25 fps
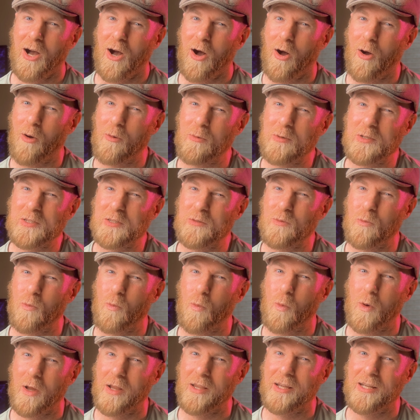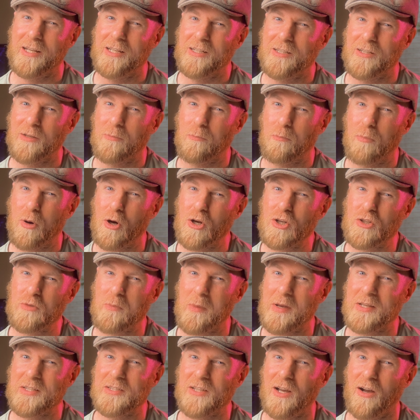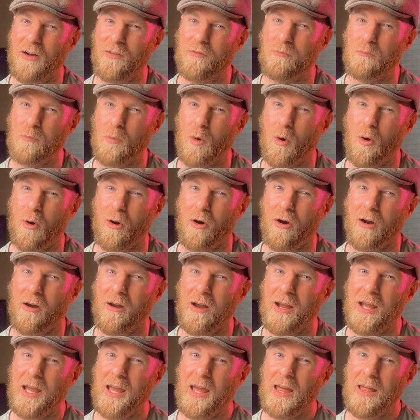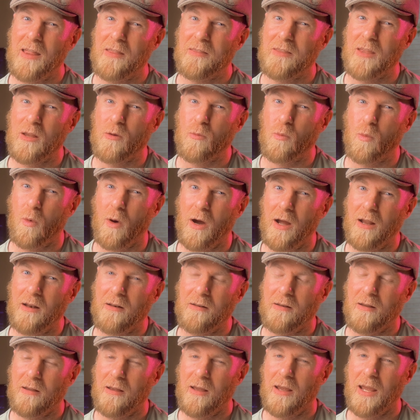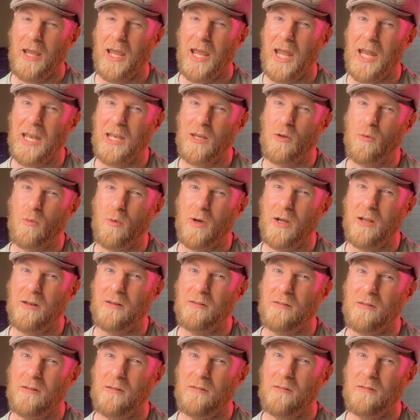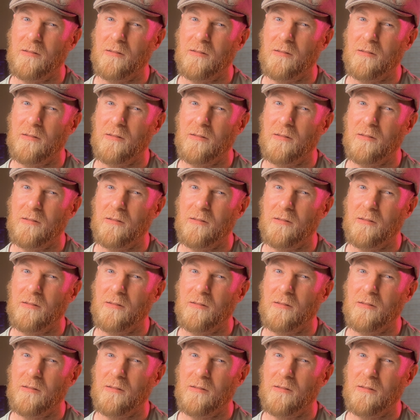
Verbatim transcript: always willing to push myself more than what anyone